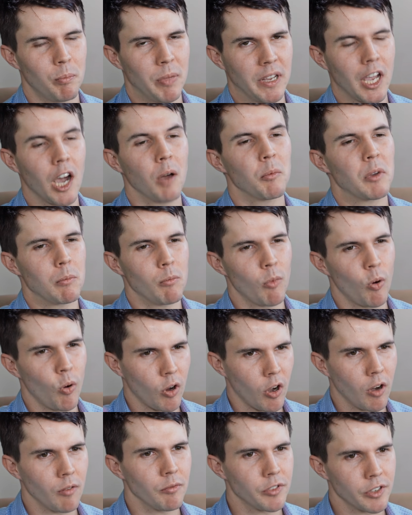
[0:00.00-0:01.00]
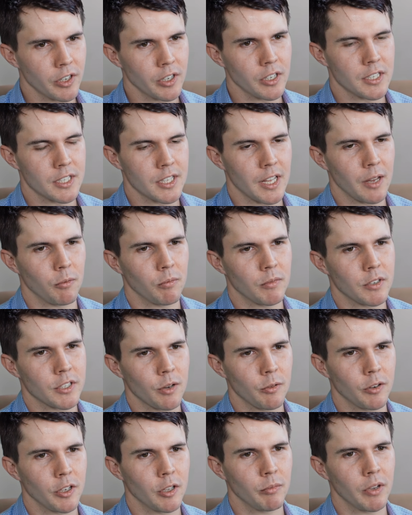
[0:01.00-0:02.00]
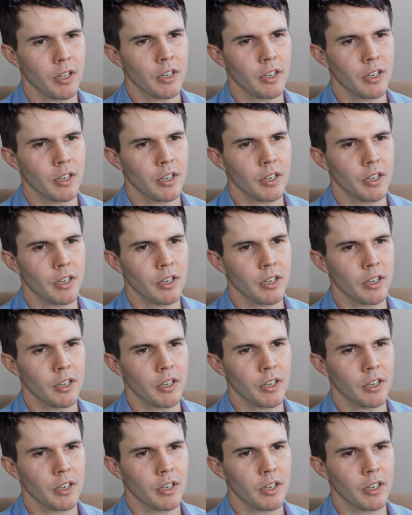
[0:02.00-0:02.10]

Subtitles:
Becoming more confident, is that what you